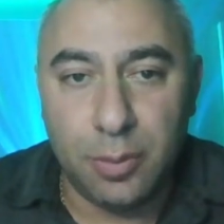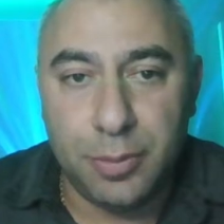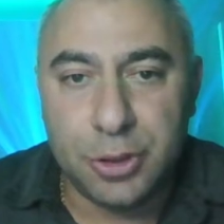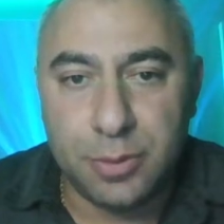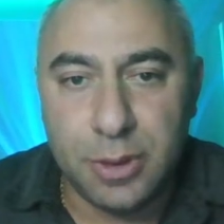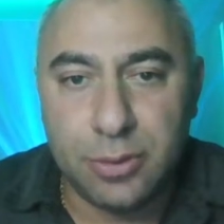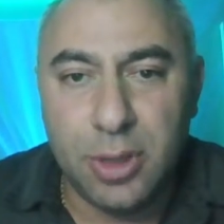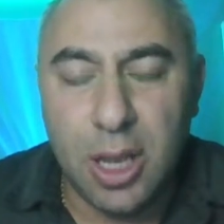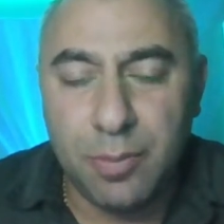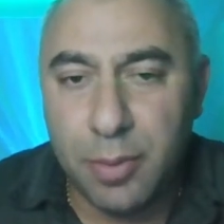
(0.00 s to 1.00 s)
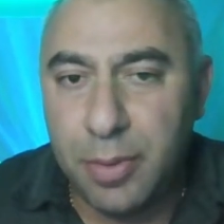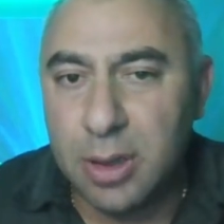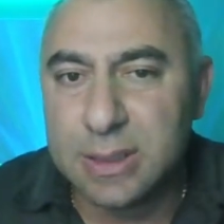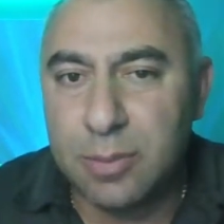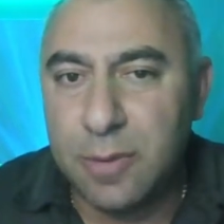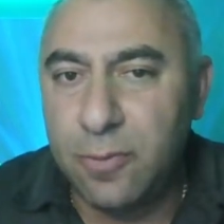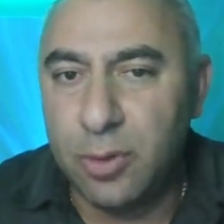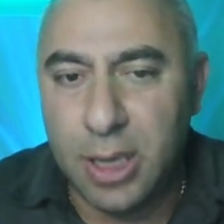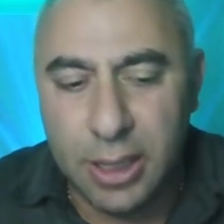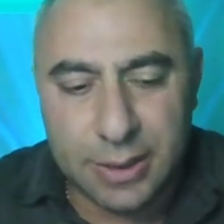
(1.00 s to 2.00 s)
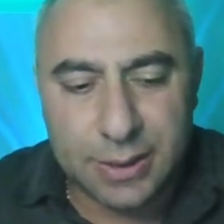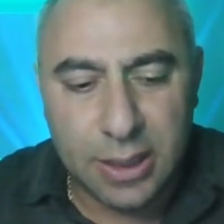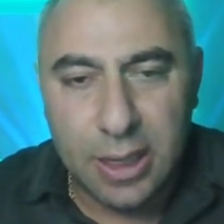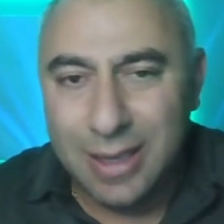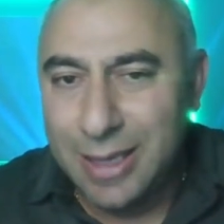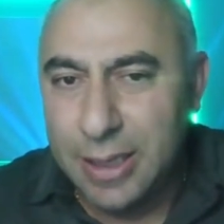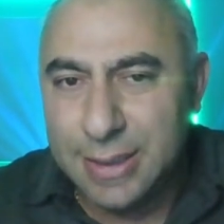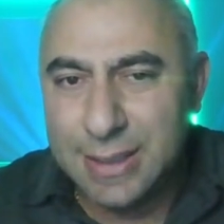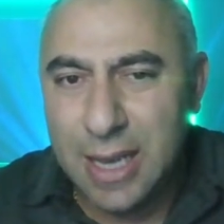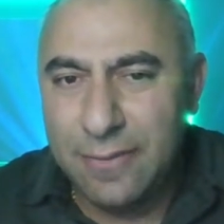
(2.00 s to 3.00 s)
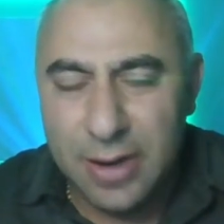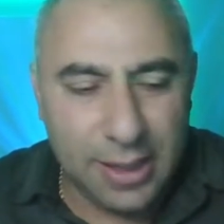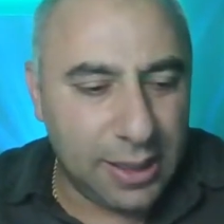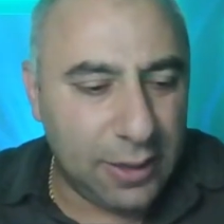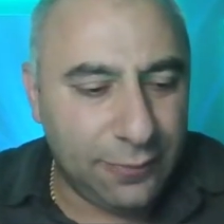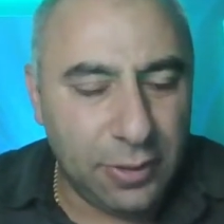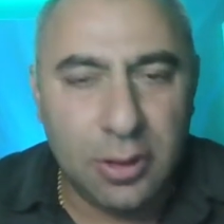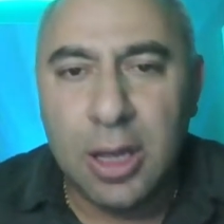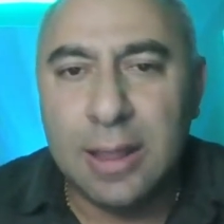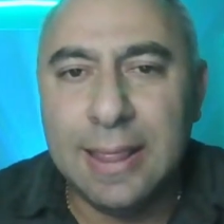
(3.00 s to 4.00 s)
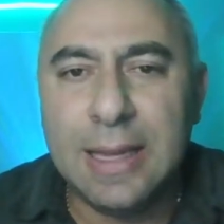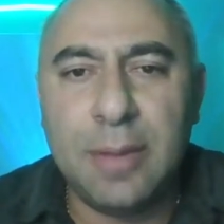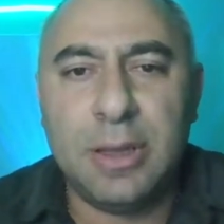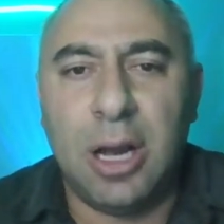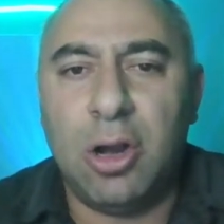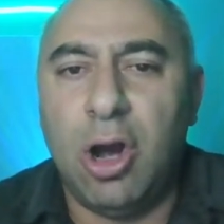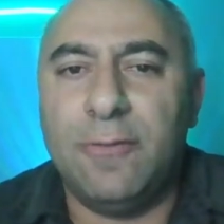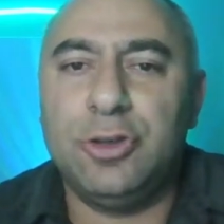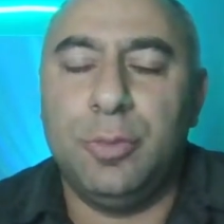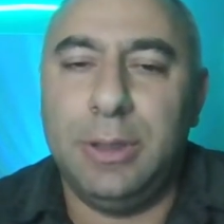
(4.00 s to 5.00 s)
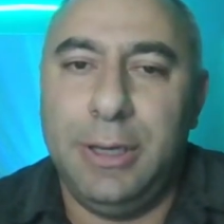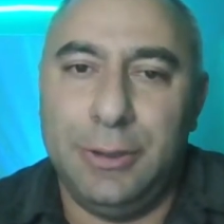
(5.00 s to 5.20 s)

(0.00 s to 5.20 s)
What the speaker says: Bishop d3 and prepare some e4. King is definitely gonna feel a little bit uncomfortable here.